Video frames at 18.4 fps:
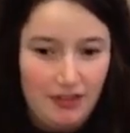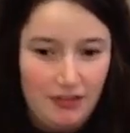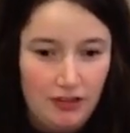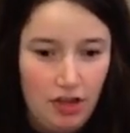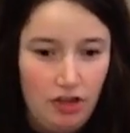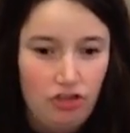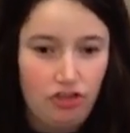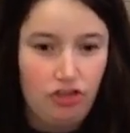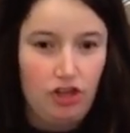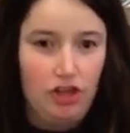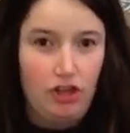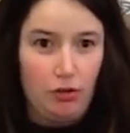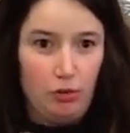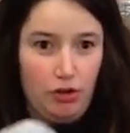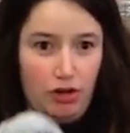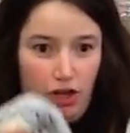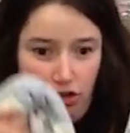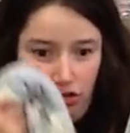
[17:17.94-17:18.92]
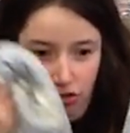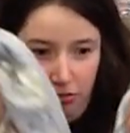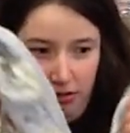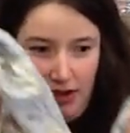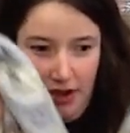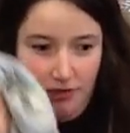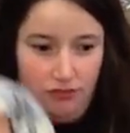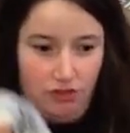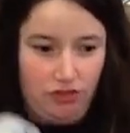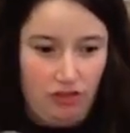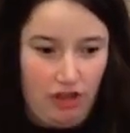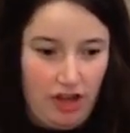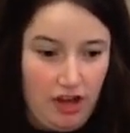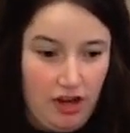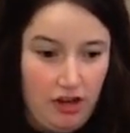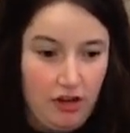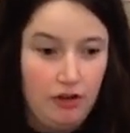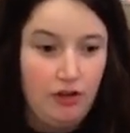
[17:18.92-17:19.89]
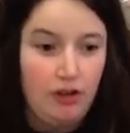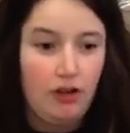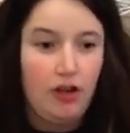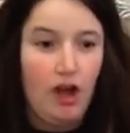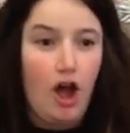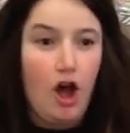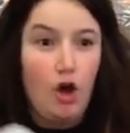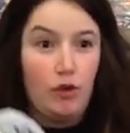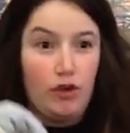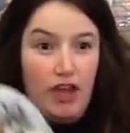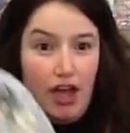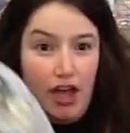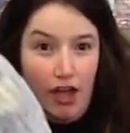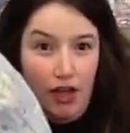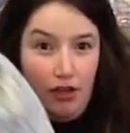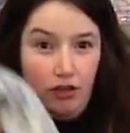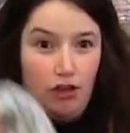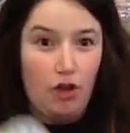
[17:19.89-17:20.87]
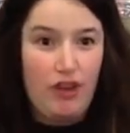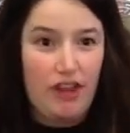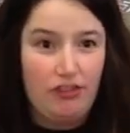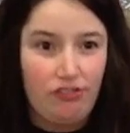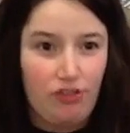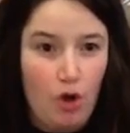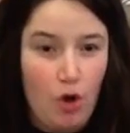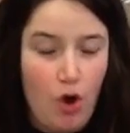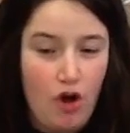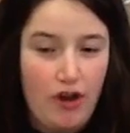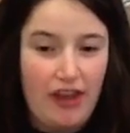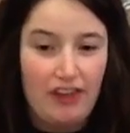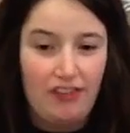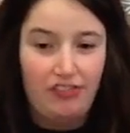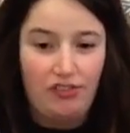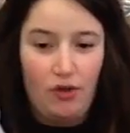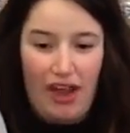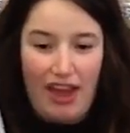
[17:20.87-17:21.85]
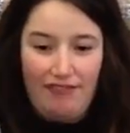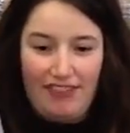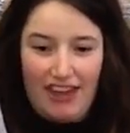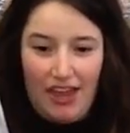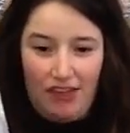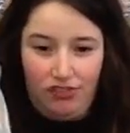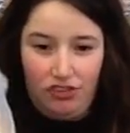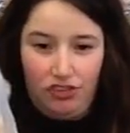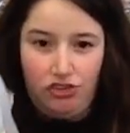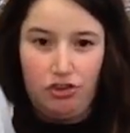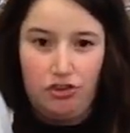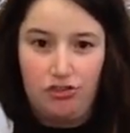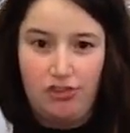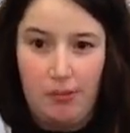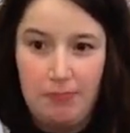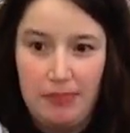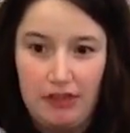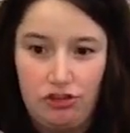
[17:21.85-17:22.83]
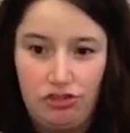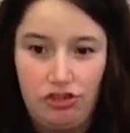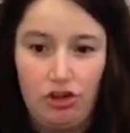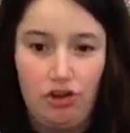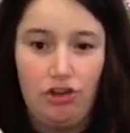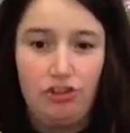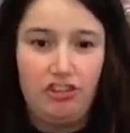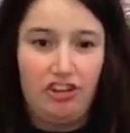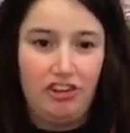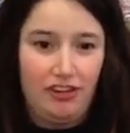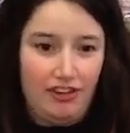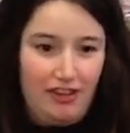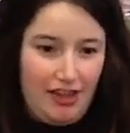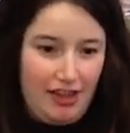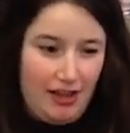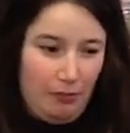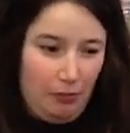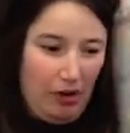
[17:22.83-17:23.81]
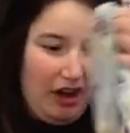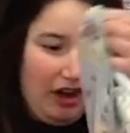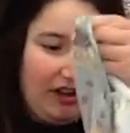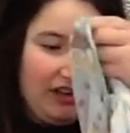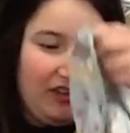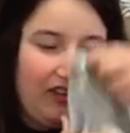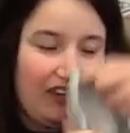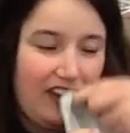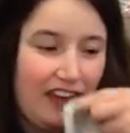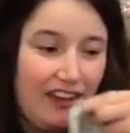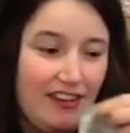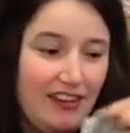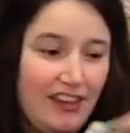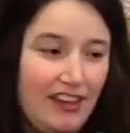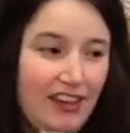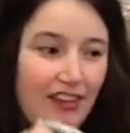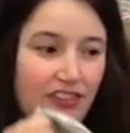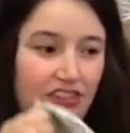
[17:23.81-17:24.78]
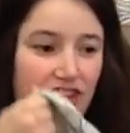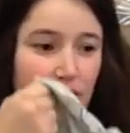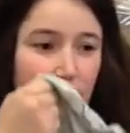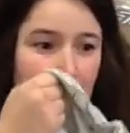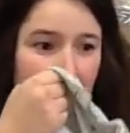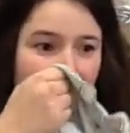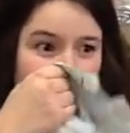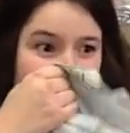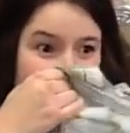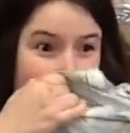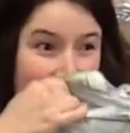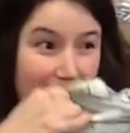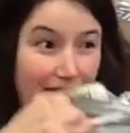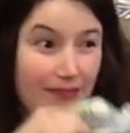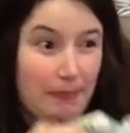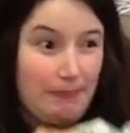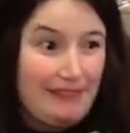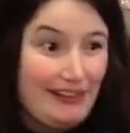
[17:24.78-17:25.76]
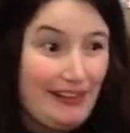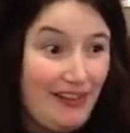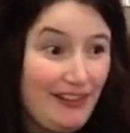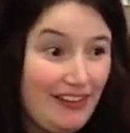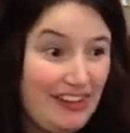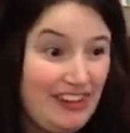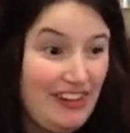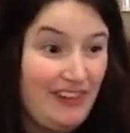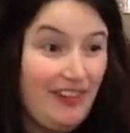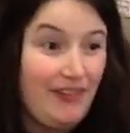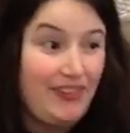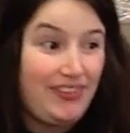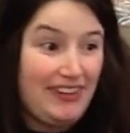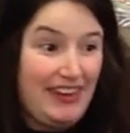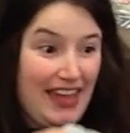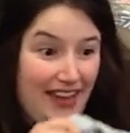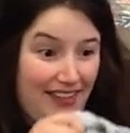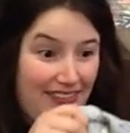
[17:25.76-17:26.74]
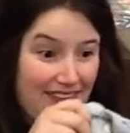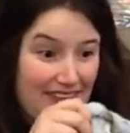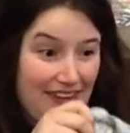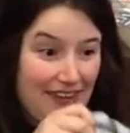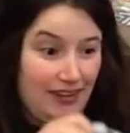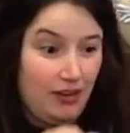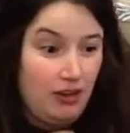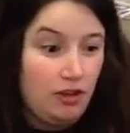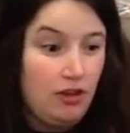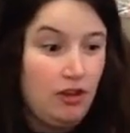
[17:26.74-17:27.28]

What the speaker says: Let's see, what else do we have to say? Oh, yeah. Okay, so I have to ask the shirt something. Shirt? Where are you? Okay. Do you mind that I ripped a hole in you? It was an accident.